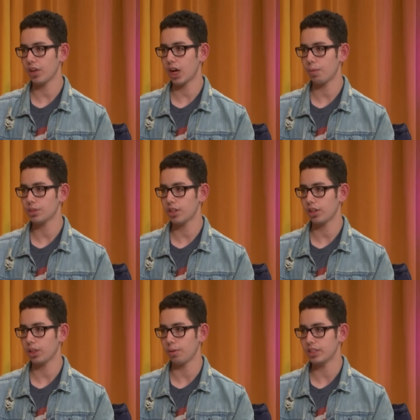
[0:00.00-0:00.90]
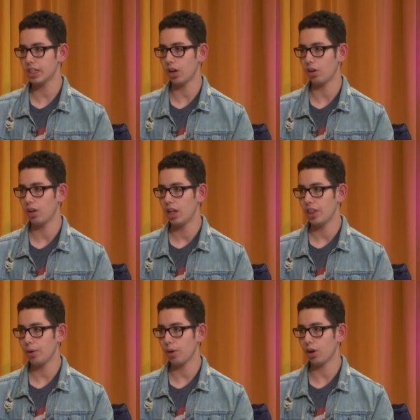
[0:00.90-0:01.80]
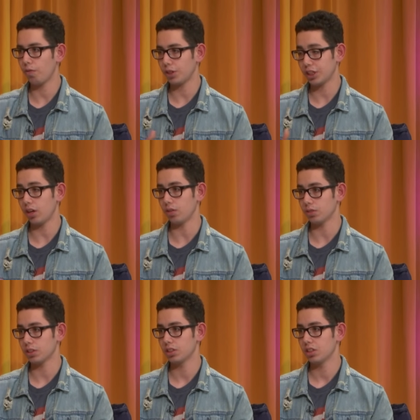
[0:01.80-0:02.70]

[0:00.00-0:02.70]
copies they thought they would sell. They went off the shelves.